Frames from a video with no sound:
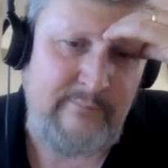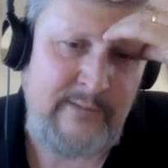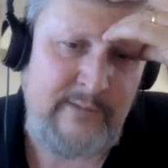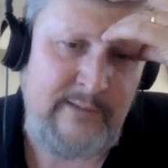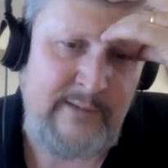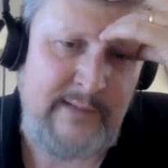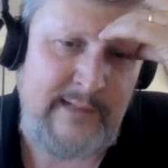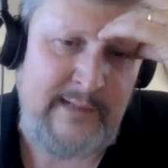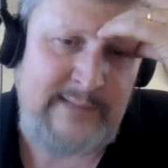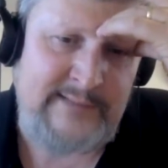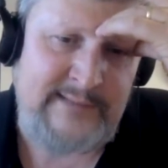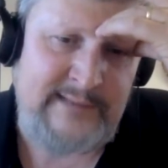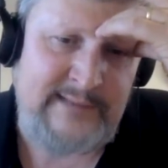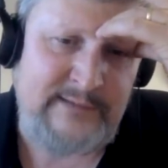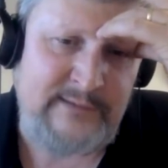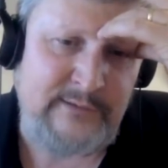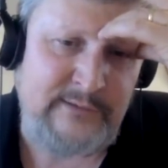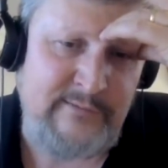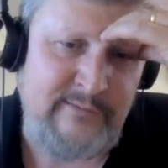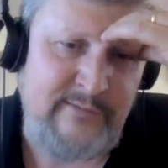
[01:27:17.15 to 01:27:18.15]
the
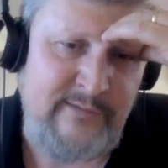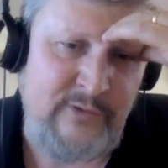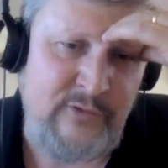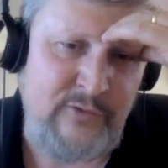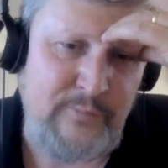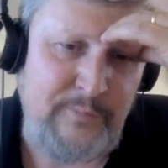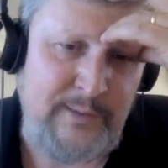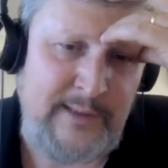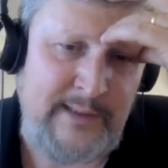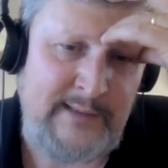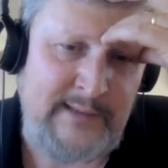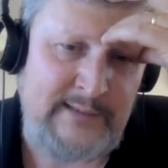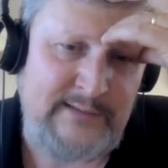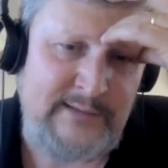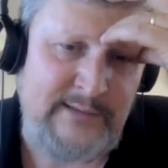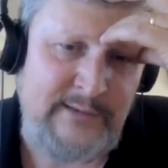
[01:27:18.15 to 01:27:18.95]
ancestors of those plants,